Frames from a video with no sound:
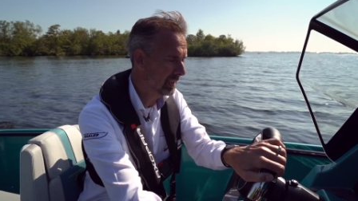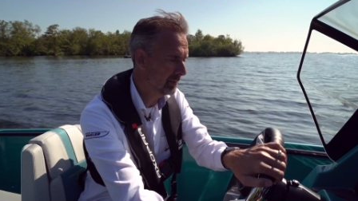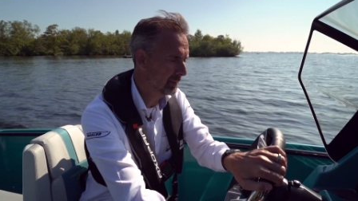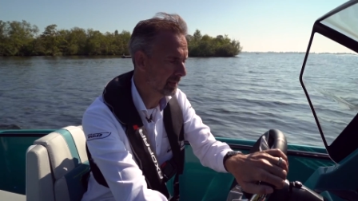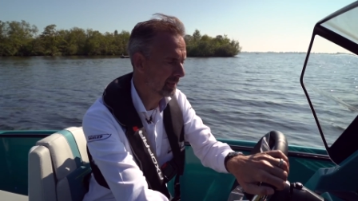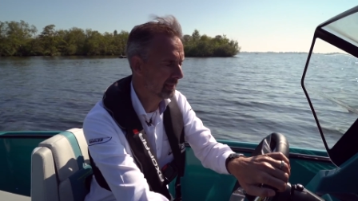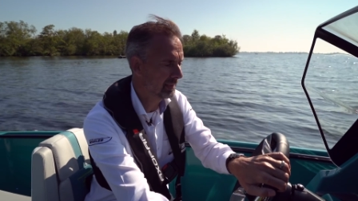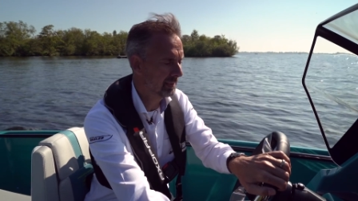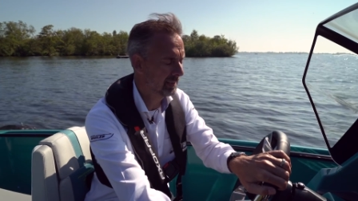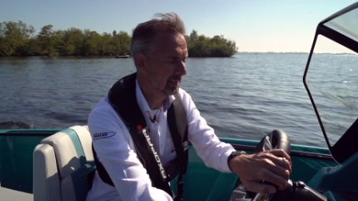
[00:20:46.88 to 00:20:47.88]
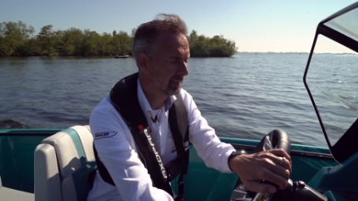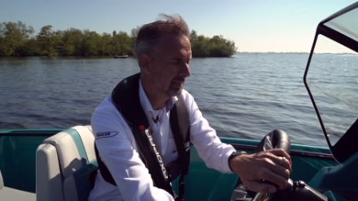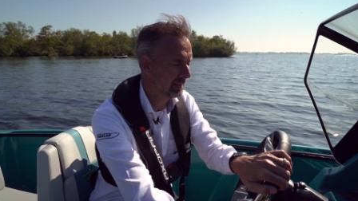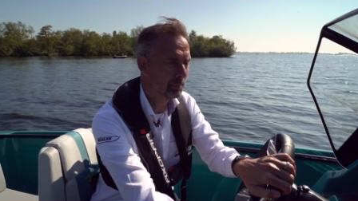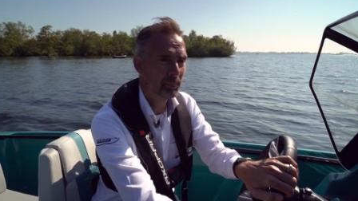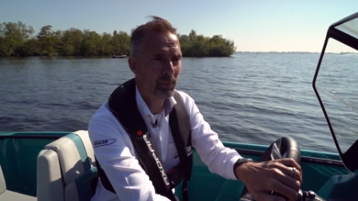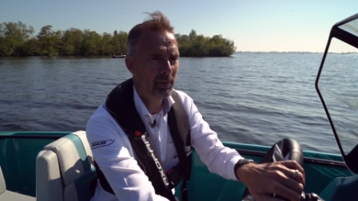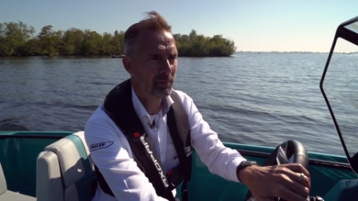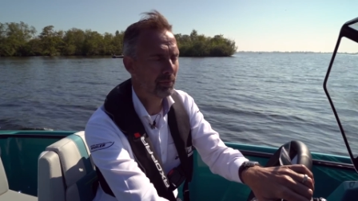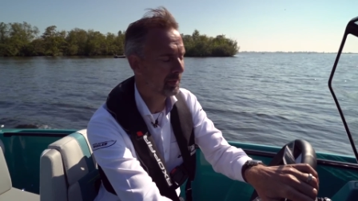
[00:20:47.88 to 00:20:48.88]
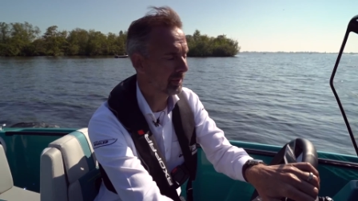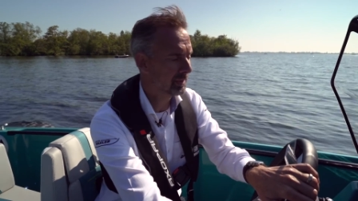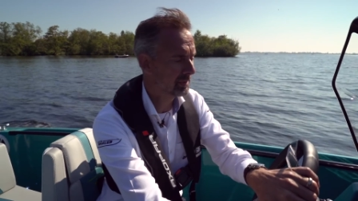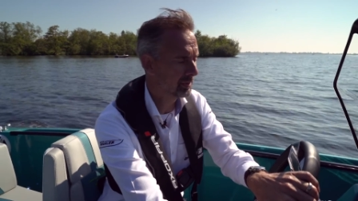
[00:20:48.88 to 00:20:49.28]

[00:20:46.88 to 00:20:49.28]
hour, and an important figure is